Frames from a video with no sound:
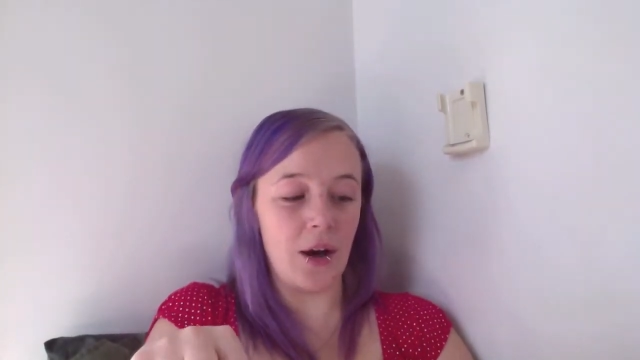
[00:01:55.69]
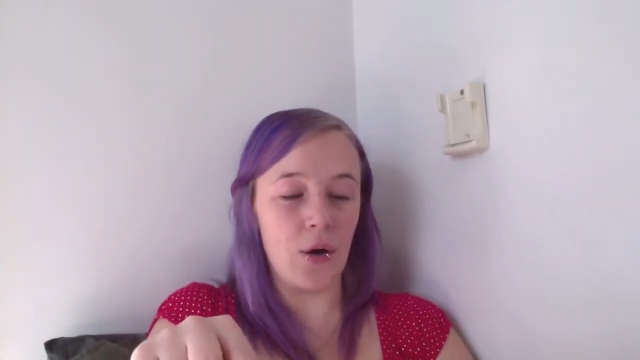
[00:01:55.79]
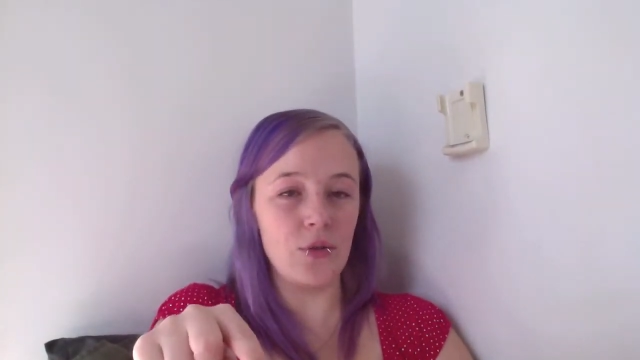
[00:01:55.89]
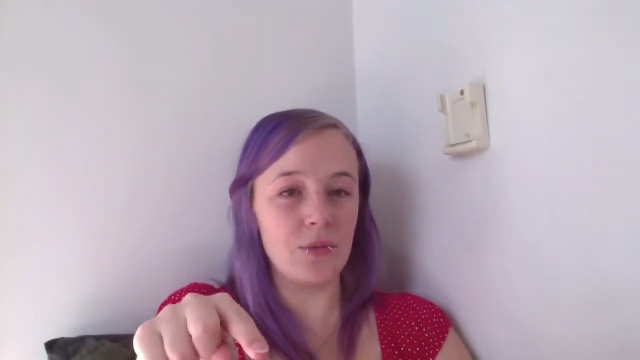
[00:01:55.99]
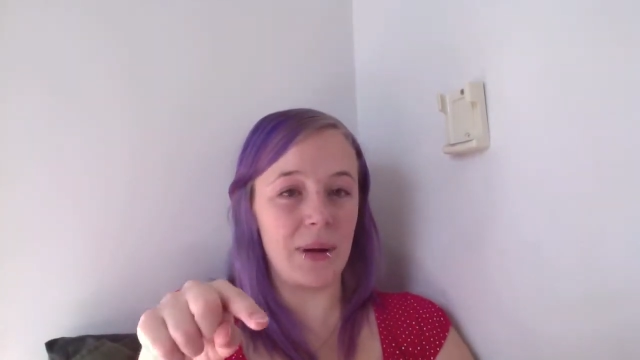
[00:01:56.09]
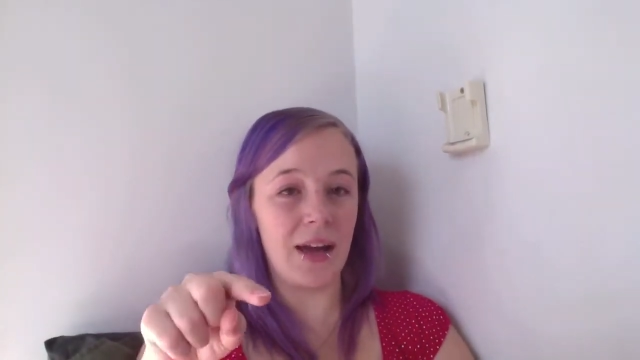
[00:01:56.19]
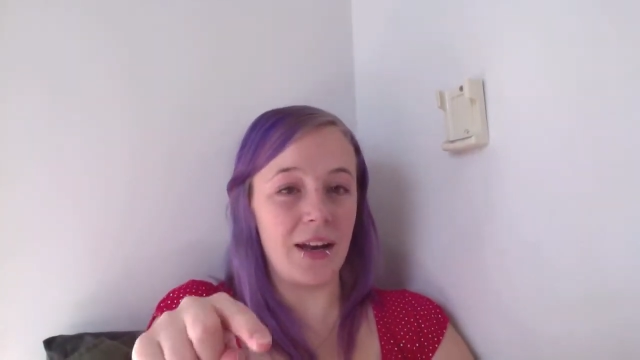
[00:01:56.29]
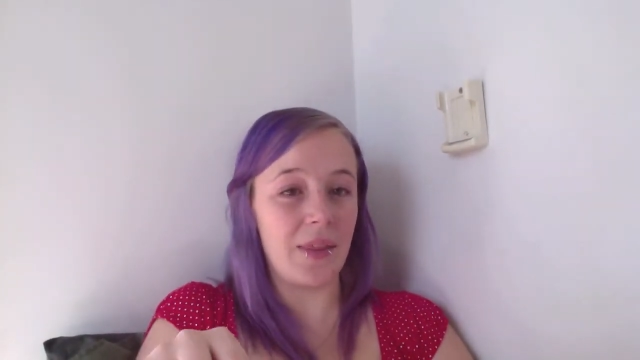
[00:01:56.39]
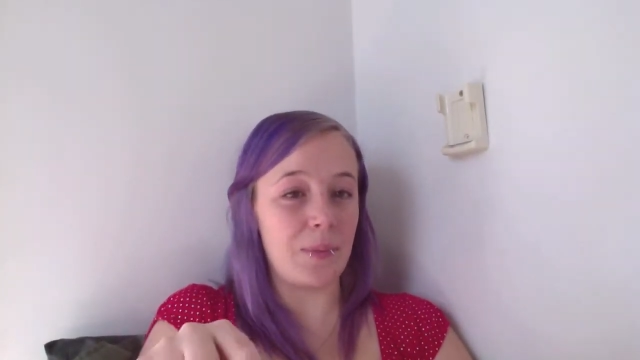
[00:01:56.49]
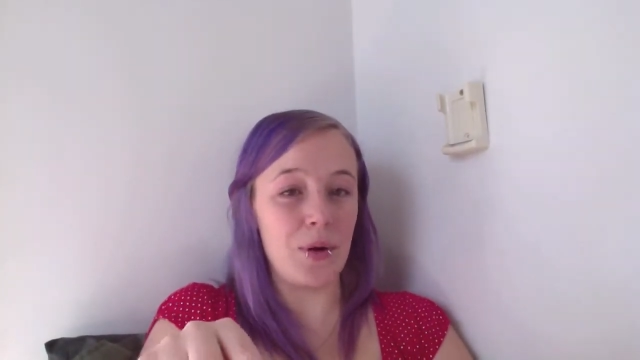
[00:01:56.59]
owned by
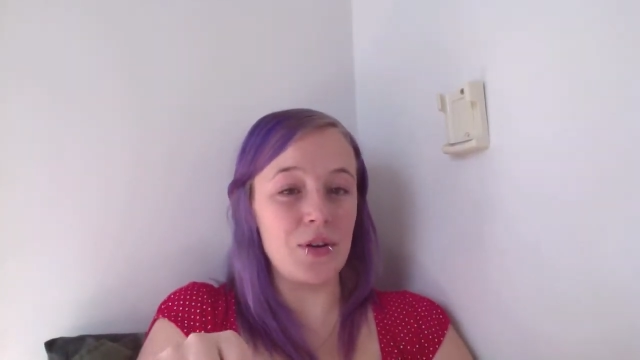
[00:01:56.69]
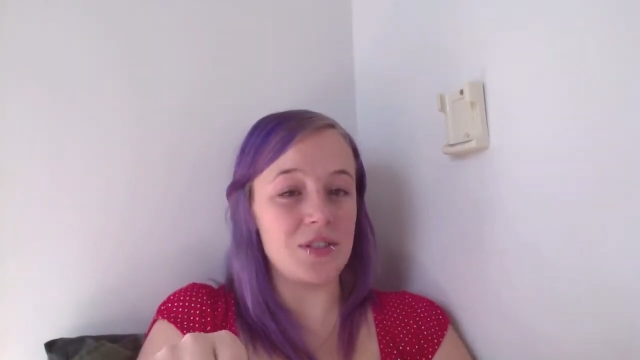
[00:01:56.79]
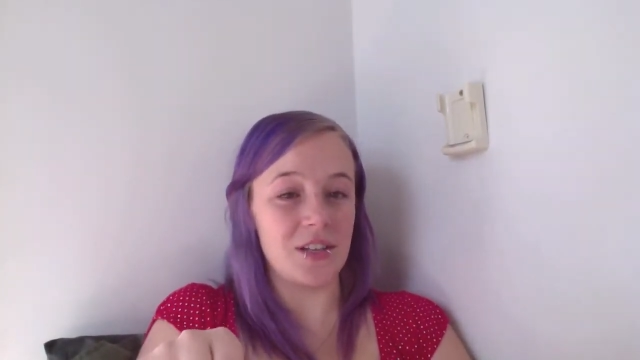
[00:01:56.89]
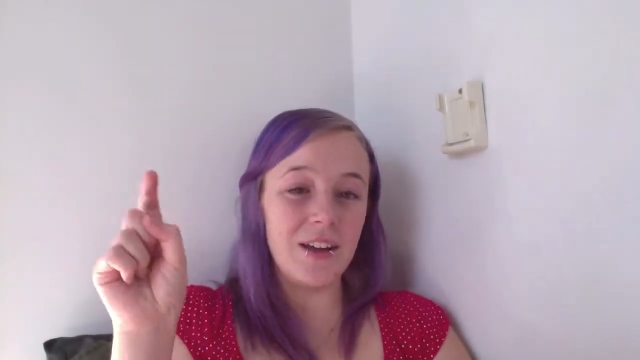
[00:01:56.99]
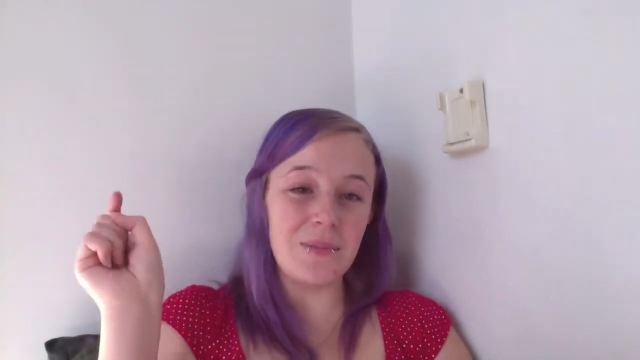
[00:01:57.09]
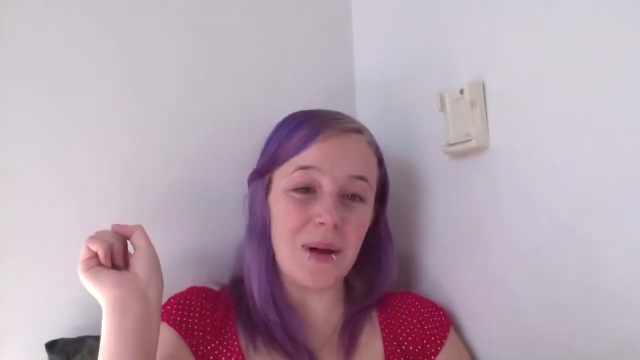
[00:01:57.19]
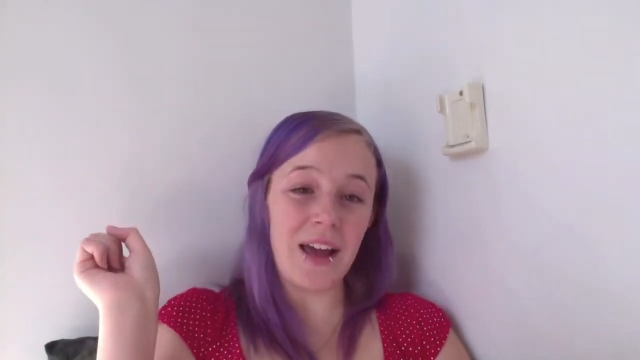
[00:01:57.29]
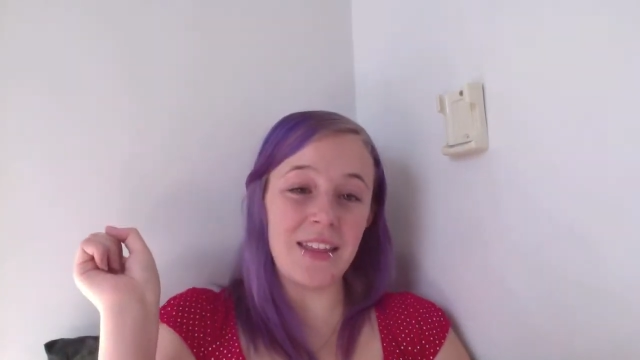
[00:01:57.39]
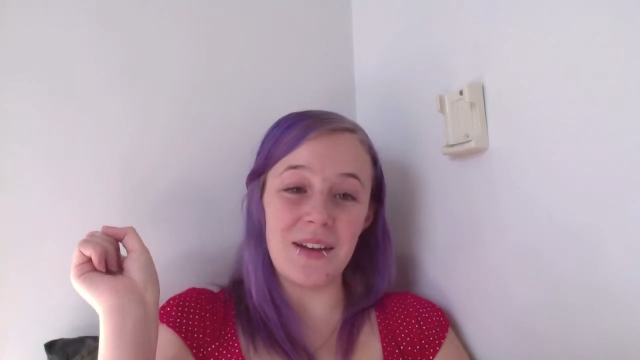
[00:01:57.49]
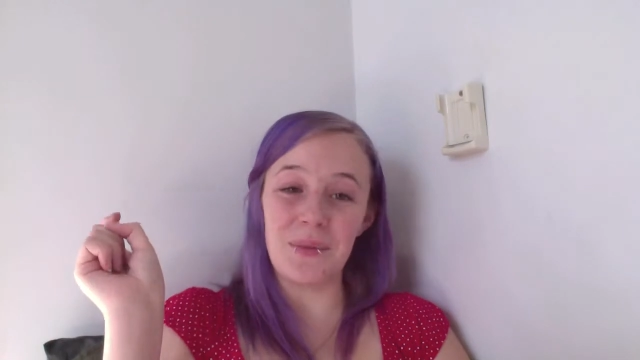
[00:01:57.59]
another person and
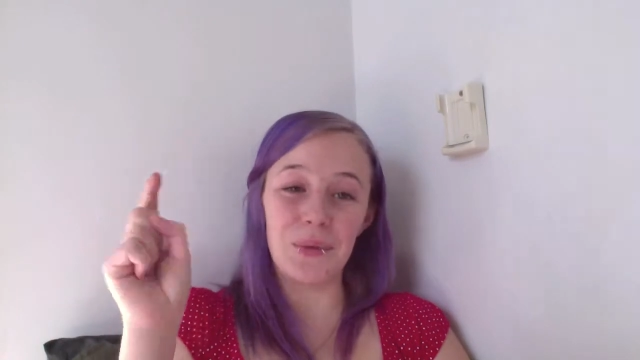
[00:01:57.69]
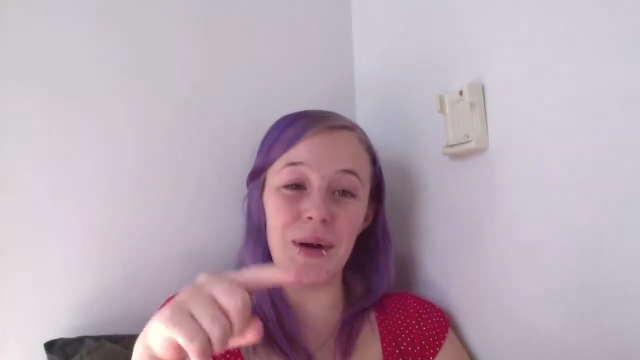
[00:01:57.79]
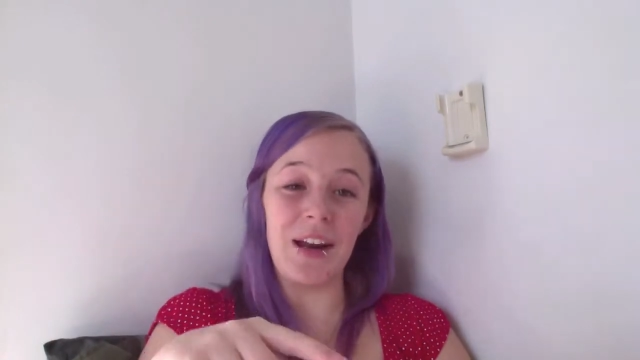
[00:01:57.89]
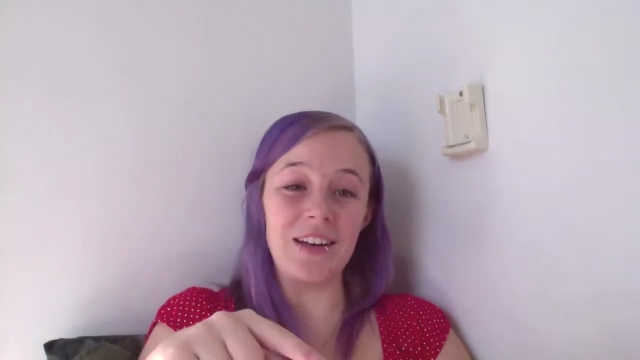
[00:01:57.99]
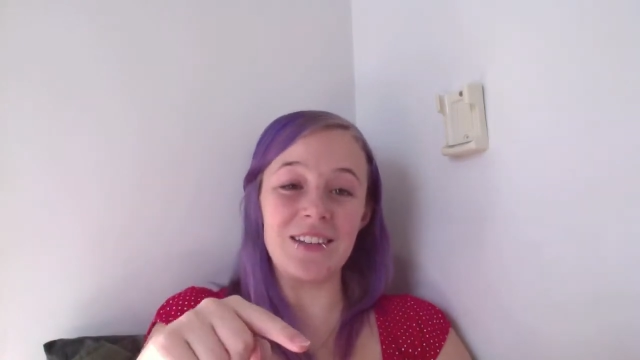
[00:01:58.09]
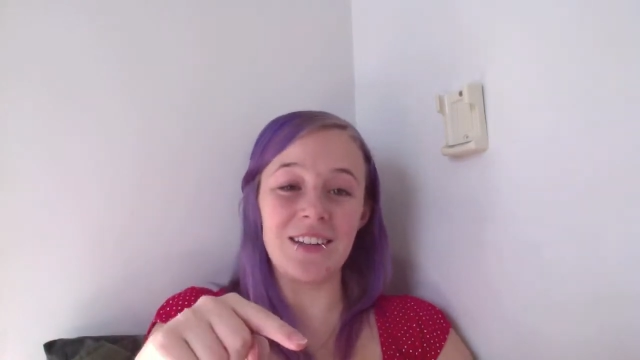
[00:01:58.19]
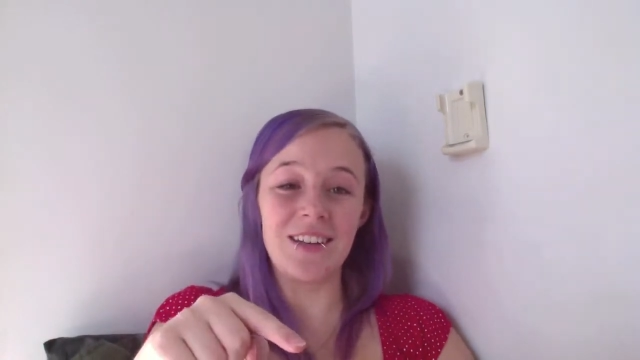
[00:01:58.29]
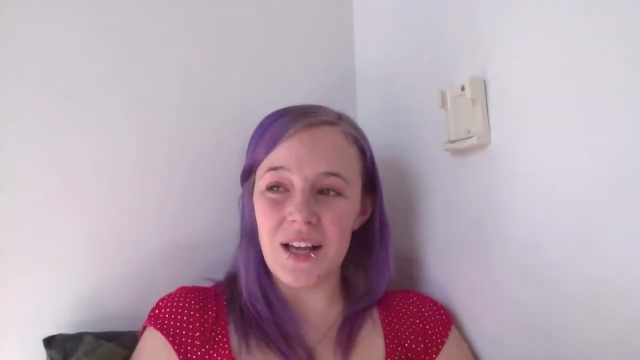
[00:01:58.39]
pay them rent.